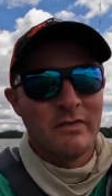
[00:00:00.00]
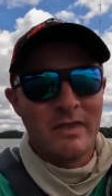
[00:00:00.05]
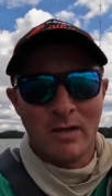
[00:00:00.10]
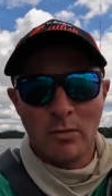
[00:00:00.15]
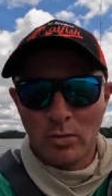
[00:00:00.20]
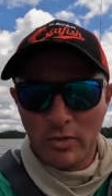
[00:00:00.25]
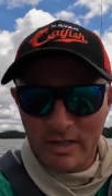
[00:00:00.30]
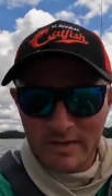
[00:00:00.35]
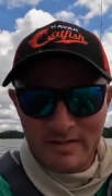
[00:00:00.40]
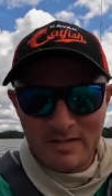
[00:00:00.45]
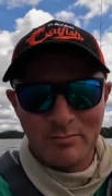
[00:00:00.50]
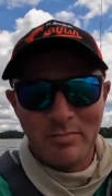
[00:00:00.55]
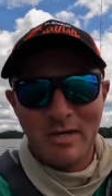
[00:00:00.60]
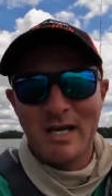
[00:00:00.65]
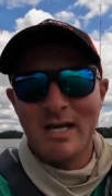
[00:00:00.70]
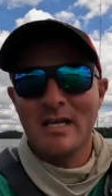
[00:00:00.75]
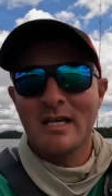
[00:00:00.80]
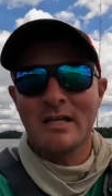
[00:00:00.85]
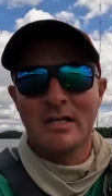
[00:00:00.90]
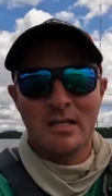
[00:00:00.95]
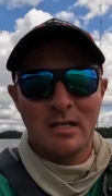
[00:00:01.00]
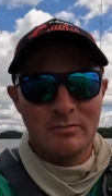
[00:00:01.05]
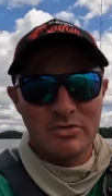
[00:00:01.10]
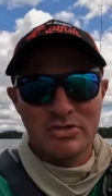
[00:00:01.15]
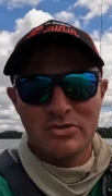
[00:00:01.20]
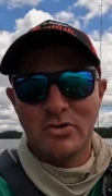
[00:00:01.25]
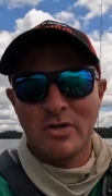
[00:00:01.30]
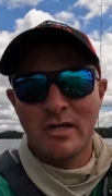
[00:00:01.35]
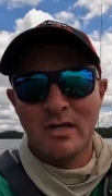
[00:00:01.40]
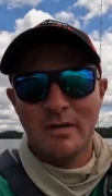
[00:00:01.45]
they will hit the bait and come
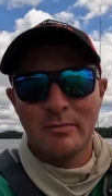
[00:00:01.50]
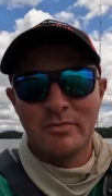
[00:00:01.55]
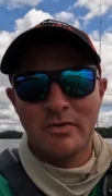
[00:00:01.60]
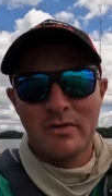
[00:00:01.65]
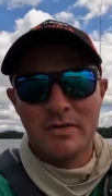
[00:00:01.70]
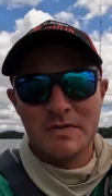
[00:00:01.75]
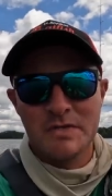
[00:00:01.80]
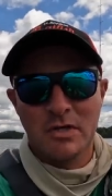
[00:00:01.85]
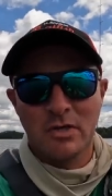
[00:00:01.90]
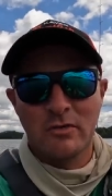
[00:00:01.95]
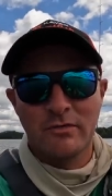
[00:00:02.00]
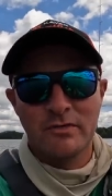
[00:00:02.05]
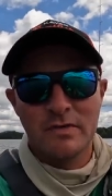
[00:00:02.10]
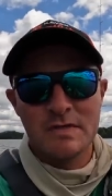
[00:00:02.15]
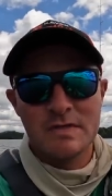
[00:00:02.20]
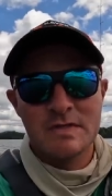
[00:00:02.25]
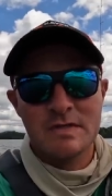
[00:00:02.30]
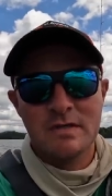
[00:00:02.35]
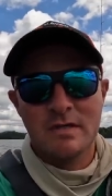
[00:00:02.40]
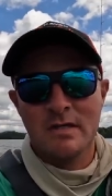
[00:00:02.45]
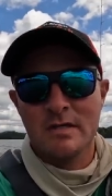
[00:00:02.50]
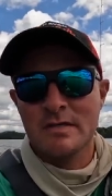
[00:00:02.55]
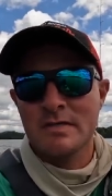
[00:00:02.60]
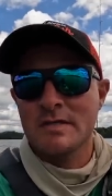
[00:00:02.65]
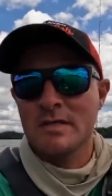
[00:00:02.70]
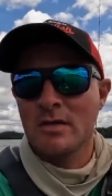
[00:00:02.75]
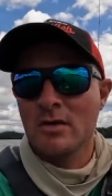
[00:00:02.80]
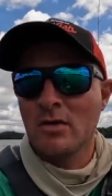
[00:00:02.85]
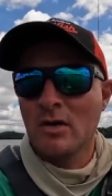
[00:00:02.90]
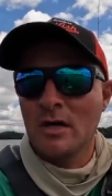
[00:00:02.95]
straight up to the surface. And
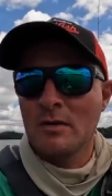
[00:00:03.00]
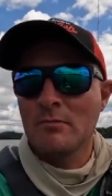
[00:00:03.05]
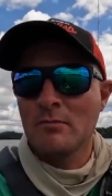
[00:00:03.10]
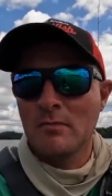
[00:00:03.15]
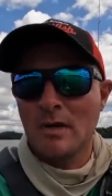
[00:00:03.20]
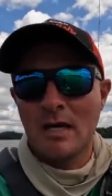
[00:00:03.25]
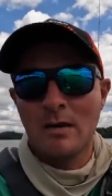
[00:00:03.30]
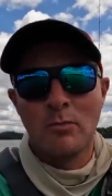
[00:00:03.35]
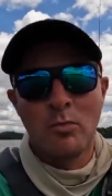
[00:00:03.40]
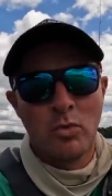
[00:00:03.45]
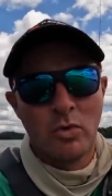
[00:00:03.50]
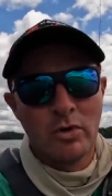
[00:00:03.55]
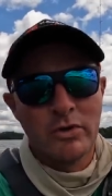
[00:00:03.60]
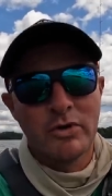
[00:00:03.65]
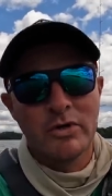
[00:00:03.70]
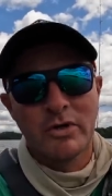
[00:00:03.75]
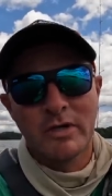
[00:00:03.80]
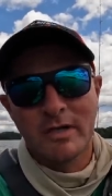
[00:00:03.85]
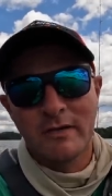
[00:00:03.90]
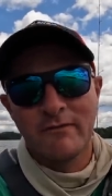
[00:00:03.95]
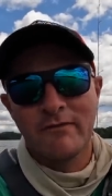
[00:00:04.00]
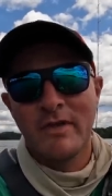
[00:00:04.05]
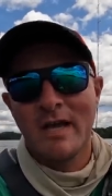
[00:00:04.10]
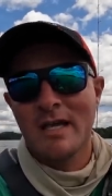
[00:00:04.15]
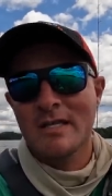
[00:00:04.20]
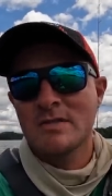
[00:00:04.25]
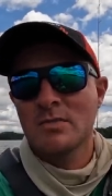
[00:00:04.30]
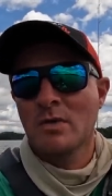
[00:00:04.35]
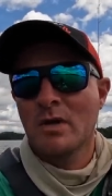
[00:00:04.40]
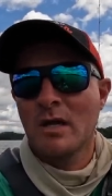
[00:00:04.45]
so I'm I'm wondering if
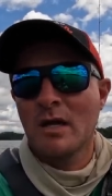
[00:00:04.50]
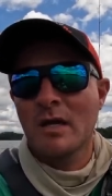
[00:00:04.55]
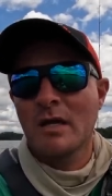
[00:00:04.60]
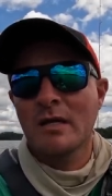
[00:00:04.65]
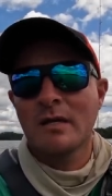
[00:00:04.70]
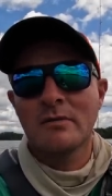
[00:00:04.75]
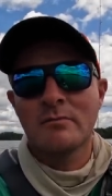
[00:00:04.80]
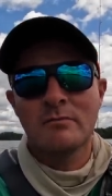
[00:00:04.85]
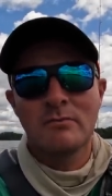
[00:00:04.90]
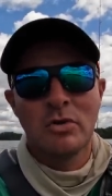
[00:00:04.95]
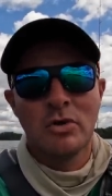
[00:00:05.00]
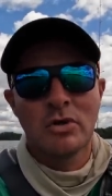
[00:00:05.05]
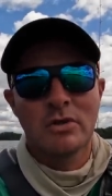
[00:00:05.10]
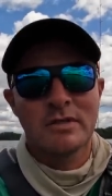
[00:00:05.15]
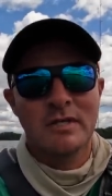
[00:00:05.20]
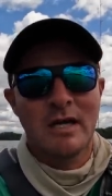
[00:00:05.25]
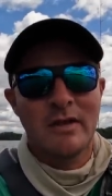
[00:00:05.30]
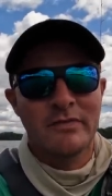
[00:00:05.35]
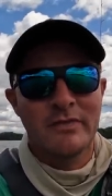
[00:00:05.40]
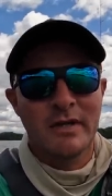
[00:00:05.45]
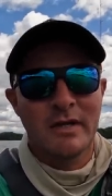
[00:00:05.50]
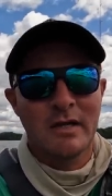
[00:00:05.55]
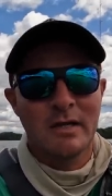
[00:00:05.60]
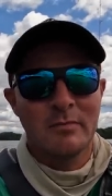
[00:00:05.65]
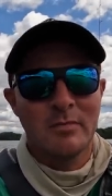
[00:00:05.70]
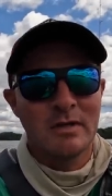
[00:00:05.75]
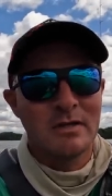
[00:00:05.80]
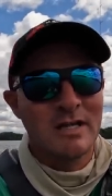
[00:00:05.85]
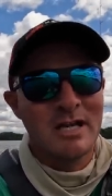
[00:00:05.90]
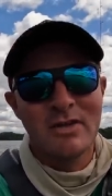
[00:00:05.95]
that's why I hooked out
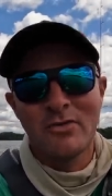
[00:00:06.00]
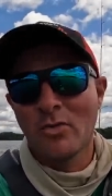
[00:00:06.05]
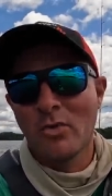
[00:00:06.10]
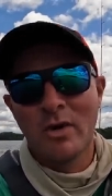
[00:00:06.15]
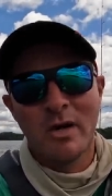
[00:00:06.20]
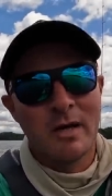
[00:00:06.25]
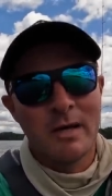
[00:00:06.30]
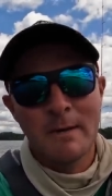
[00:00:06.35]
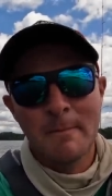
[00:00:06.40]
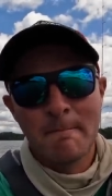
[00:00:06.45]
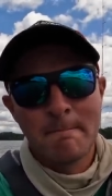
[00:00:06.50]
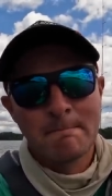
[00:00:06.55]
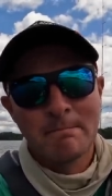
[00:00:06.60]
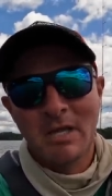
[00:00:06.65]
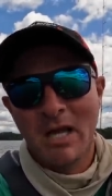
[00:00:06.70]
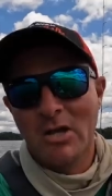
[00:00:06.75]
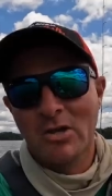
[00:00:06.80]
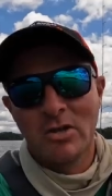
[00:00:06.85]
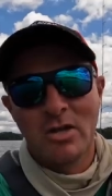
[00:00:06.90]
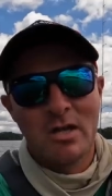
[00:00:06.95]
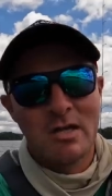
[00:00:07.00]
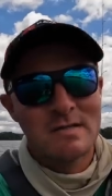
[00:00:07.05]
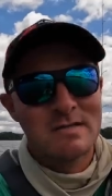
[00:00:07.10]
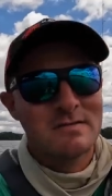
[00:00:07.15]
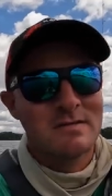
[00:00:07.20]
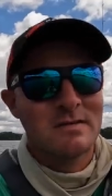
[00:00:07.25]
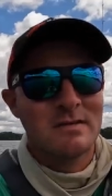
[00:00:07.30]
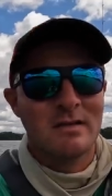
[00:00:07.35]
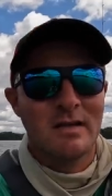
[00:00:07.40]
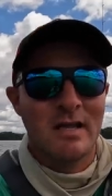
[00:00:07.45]
there. But either way, I
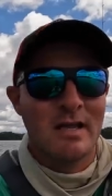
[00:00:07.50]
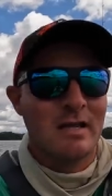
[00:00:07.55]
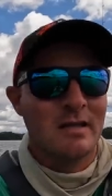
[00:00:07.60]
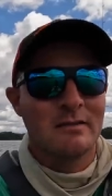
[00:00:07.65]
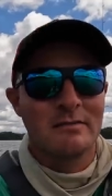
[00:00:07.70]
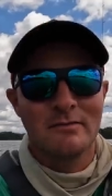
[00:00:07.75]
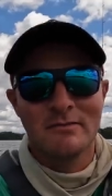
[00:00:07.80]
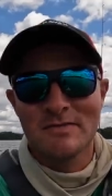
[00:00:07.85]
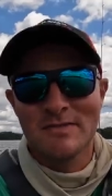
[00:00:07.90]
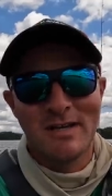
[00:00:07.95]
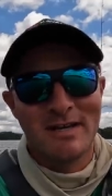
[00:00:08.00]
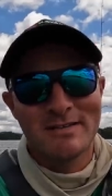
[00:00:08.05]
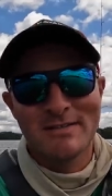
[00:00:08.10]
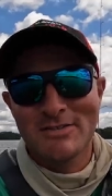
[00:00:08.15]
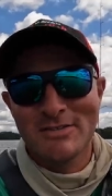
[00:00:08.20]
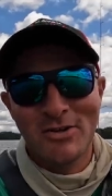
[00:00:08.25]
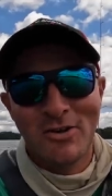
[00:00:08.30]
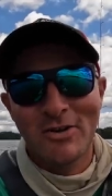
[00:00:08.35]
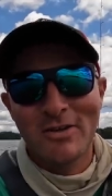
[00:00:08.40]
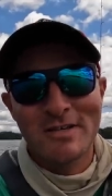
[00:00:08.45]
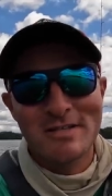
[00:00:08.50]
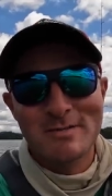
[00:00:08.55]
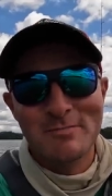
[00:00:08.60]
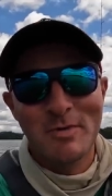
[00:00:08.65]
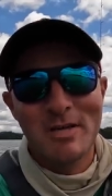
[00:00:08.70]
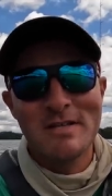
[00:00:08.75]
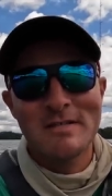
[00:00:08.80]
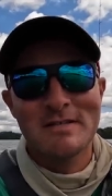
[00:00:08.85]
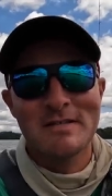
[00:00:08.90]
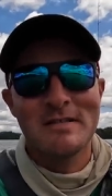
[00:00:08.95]
lost it, and it's not the target
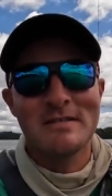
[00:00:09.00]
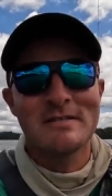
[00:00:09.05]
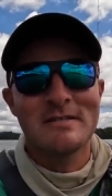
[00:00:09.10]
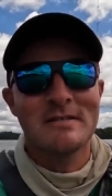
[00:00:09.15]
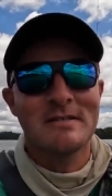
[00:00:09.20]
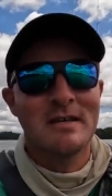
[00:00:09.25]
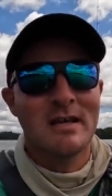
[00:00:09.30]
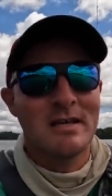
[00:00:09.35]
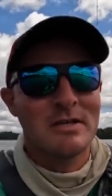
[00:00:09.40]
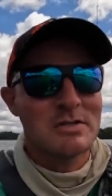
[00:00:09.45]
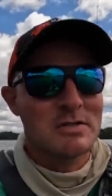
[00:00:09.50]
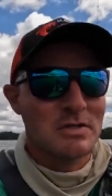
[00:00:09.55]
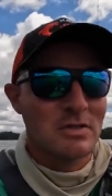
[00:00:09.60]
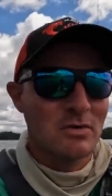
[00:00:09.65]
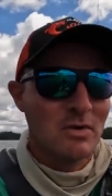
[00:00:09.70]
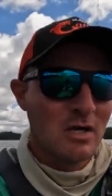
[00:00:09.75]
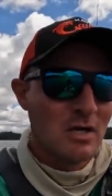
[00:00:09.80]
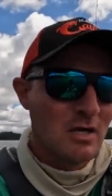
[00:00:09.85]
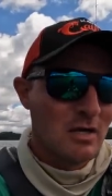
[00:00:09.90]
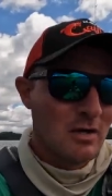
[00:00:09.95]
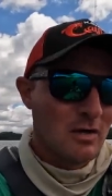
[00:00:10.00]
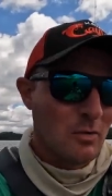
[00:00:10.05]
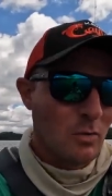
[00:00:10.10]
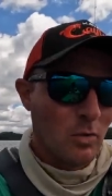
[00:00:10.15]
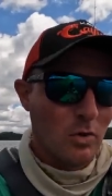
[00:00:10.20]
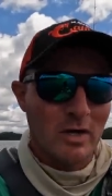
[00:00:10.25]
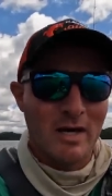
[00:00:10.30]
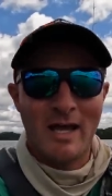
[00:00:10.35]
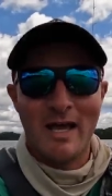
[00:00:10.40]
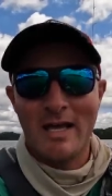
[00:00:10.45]
species today. So
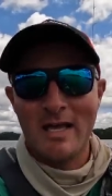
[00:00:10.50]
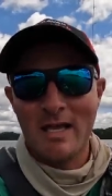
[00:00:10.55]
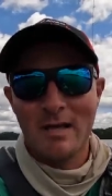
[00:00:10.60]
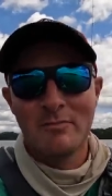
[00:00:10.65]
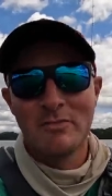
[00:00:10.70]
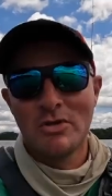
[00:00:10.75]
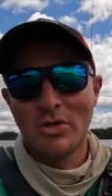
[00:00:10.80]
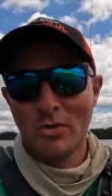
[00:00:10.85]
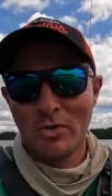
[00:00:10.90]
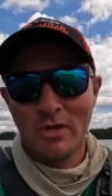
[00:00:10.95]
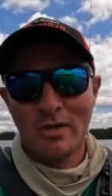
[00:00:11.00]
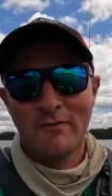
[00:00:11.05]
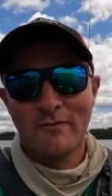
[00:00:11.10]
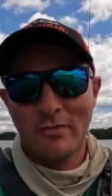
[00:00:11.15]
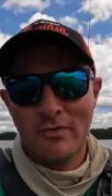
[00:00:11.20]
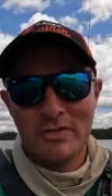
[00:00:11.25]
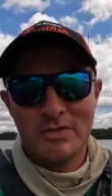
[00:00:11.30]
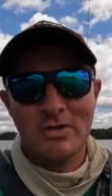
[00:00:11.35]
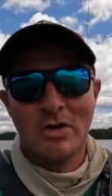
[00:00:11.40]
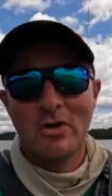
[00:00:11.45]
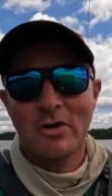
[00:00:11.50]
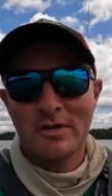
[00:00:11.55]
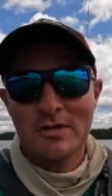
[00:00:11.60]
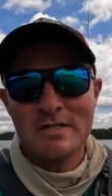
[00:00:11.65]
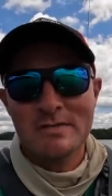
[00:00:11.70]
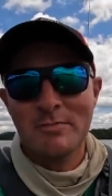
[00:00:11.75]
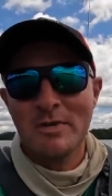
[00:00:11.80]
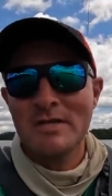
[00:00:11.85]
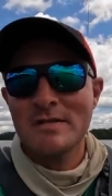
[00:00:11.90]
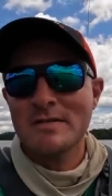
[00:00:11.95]
what I am doing for the
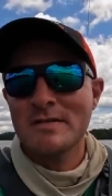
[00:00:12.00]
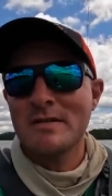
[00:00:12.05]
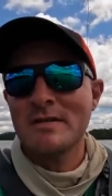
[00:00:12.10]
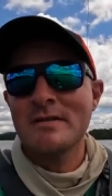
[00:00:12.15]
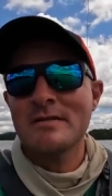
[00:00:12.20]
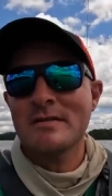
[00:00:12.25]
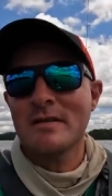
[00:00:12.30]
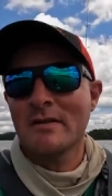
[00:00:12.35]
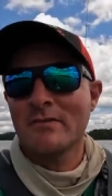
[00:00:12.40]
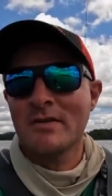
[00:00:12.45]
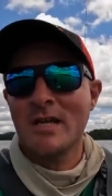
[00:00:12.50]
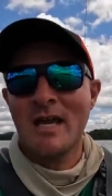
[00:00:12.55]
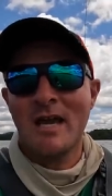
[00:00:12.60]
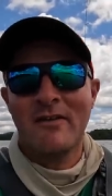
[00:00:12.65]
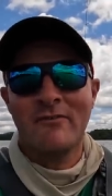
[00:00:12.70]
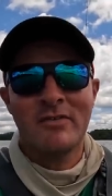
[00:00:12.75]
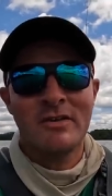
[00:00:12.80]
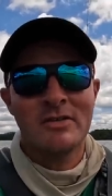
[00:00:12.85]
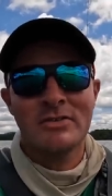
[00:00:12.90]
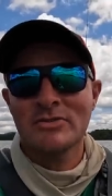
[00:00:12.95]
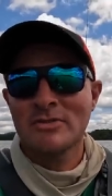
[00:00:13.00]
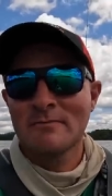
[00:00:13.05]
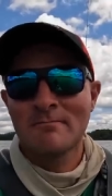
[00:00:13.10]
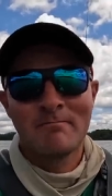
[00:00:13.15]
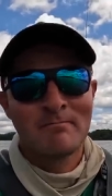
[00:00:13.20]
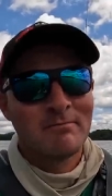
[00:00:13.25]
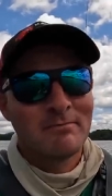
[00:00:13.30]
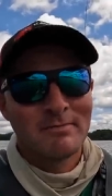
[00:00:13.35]
target species of catfish